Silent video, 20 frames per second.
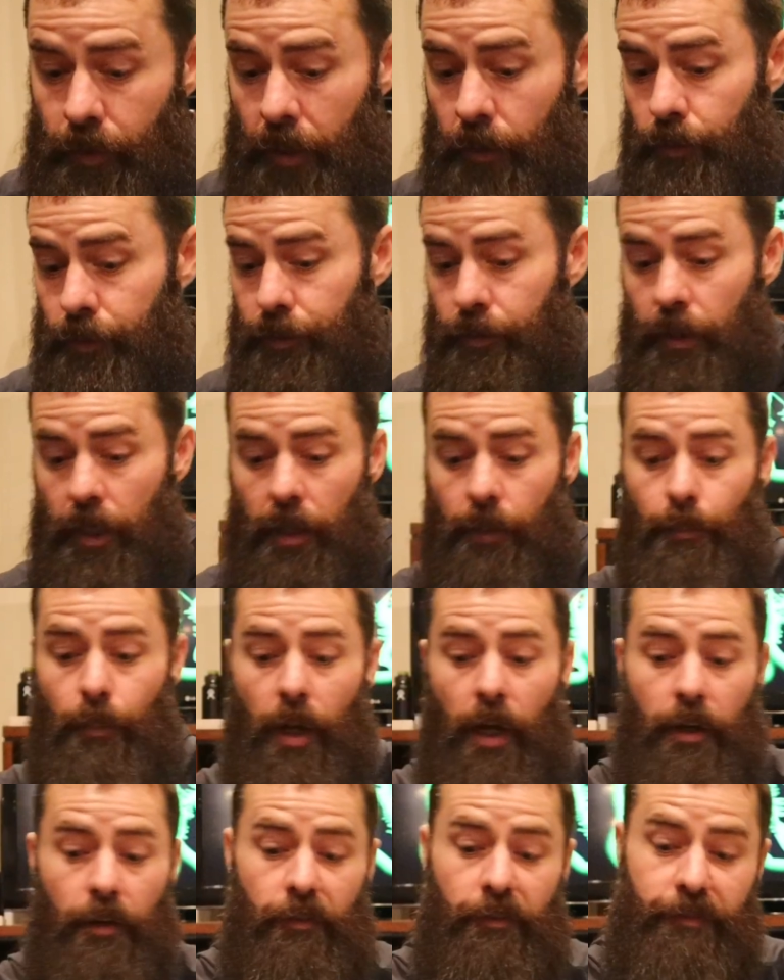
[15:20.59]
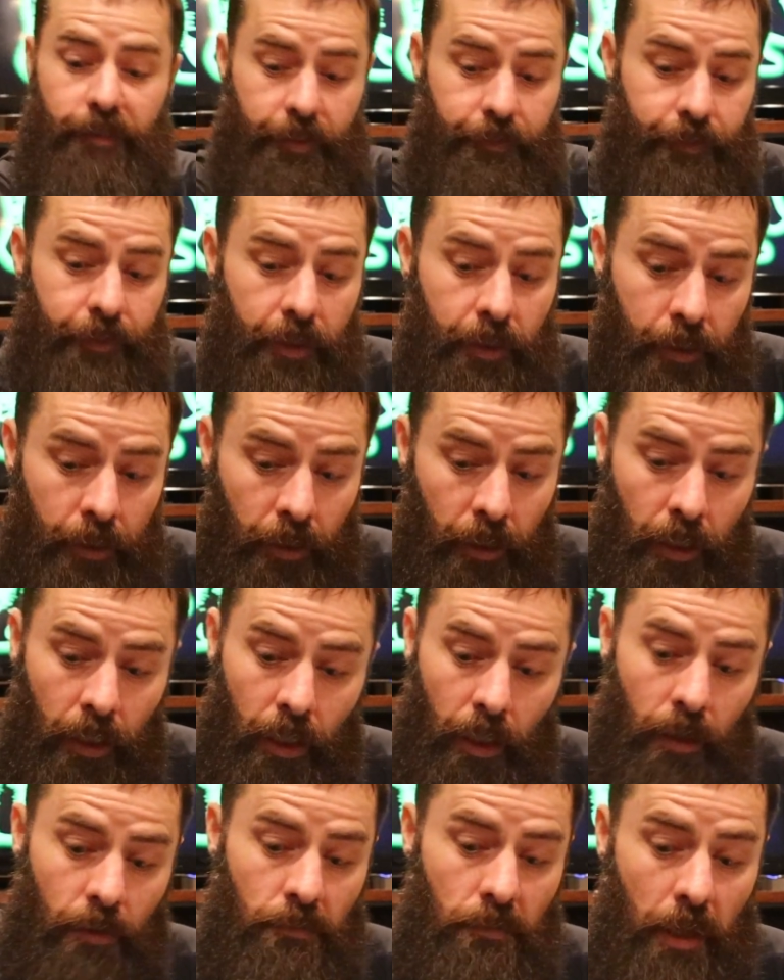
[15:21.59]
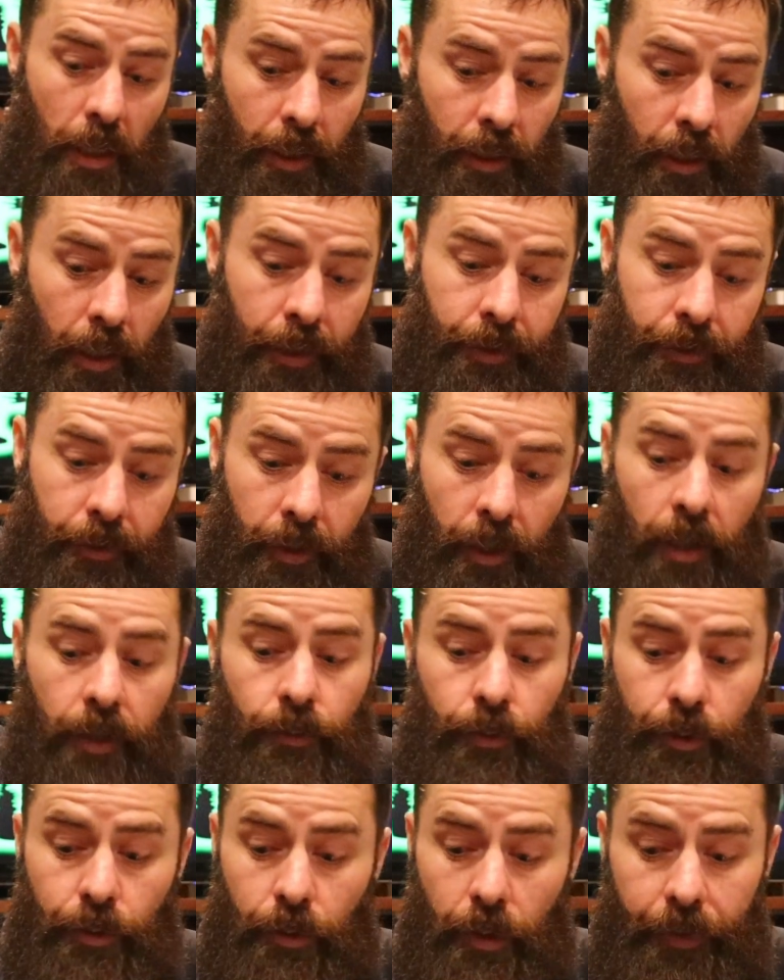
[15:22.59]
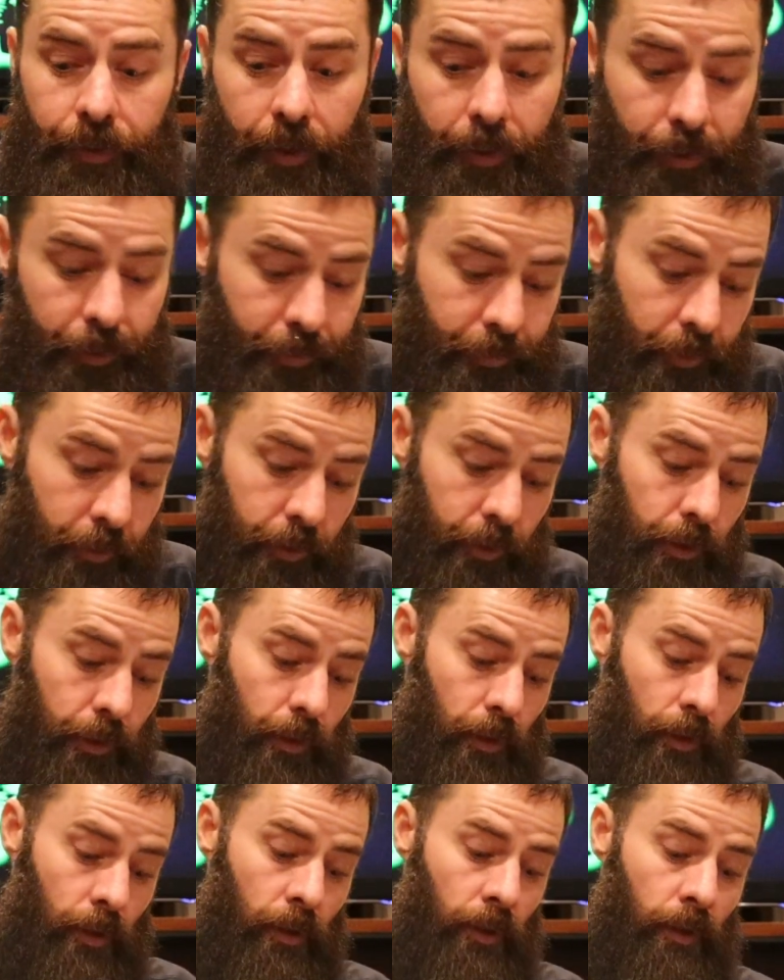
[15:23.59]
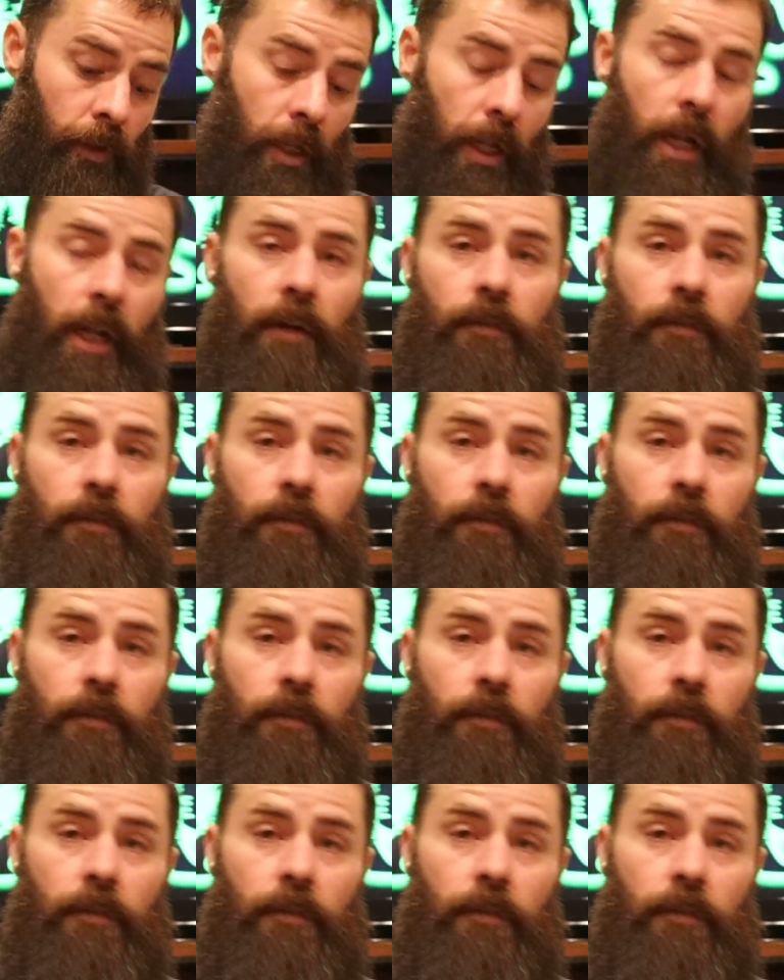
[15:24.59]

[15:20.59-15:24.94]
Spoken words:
That was around mile 50, and I did not regret that decision at all.